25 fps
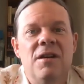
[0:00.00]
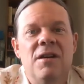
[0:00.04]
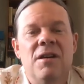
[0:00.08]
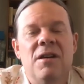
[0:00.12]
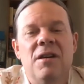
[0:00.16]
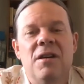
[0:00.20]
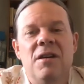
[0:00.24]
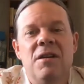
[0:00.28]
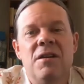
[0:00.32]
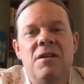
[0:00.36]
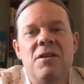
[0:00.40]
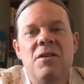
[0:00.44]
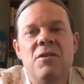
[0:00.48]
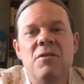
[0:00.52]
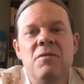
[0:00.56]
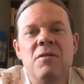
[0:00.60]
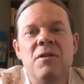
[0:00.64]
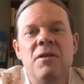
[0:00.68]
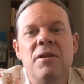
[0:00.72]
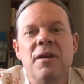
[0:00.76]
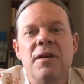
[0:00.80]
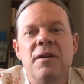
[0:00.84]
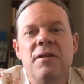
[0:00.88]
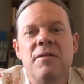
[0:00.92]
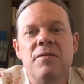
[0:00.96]
And here in the
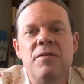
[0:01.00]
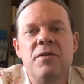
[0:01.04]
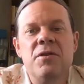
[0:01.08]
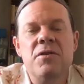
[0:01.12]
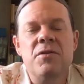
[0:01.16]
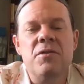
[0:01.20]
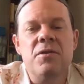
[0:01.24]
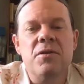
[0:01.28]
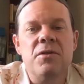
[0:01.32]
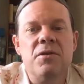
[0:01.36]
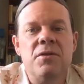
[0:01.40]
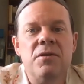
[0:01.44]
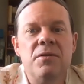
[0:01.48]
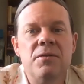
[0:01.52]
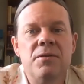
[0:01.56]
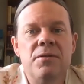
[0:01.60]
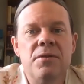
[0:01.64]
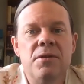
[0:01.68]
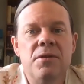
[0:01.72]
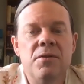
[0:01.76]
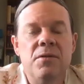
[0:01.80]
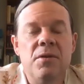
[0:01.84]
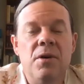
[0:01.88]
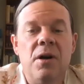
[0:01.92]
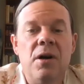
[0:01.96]
land of Israel,
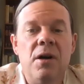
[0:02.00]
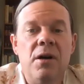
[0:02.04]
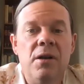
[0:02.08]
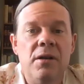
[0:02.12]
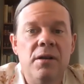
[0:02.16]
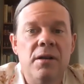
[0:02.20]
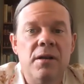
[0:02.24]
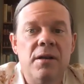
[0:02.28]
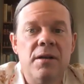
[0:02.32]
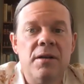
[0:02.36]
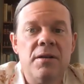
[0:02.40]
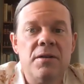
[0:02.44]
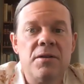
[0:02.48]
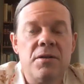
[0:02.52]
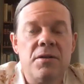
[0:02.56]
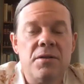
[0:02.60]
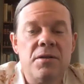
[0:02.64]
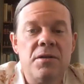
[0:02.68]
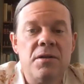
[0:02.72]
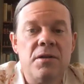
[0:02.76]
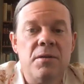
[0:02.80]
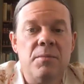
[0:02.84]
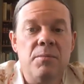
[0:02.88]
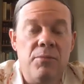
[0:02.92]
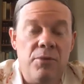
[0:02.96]
two holidays are
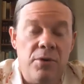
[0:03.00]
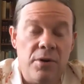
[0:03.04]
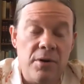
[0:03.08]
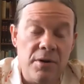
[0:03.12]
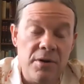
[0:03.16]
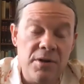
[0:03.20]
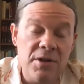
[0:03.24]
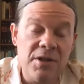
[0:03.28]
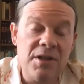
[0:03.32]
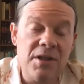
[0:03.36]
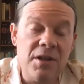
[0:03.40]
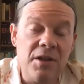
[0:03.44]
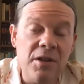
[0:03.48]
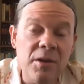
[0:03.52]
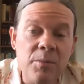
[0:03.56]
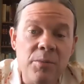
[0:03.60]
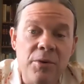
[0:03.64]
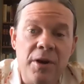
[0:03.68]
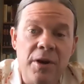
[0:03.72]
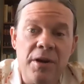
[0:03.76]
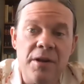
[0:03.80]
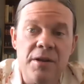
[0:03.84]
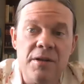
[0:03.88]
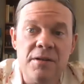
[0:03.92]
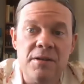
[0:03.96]

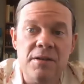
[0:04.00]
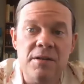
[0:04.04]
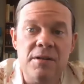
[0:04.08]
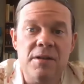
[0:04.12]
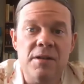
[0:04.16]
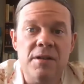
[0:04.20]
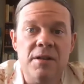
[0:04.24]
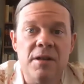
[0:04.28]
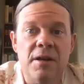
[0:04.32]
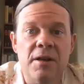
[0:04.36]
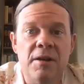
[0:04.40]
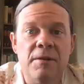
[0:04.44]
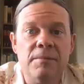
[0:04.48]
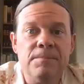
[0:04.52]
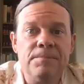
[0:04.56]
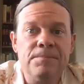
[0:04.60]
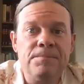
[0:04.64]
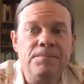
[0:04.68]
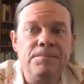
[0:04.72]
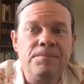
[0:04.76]
celebrated today